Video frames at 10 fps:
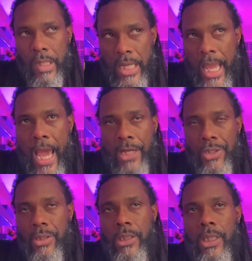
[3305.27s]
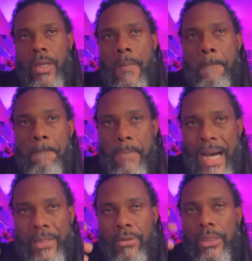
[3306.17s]
can actually
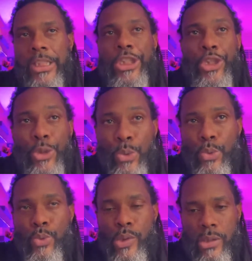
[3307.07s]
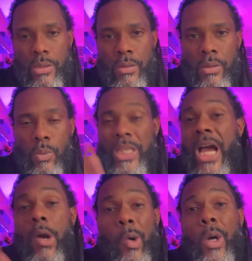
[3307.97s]
model and use
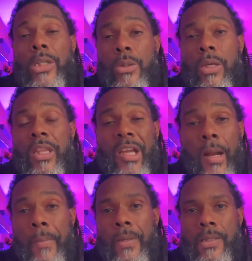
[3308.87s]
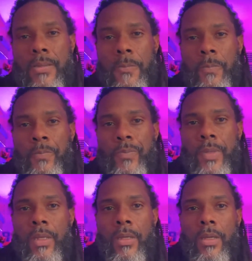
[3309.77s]
without going to a therapist.
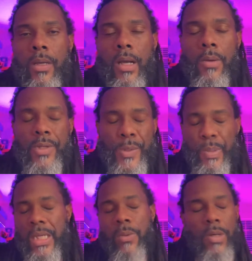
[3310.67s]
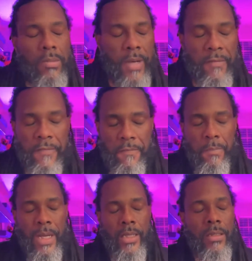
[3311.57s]
I was speaking with
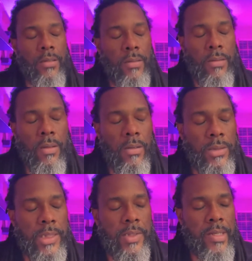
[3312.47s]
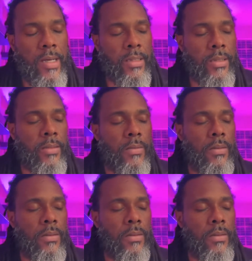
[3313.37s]
my oldest daughter,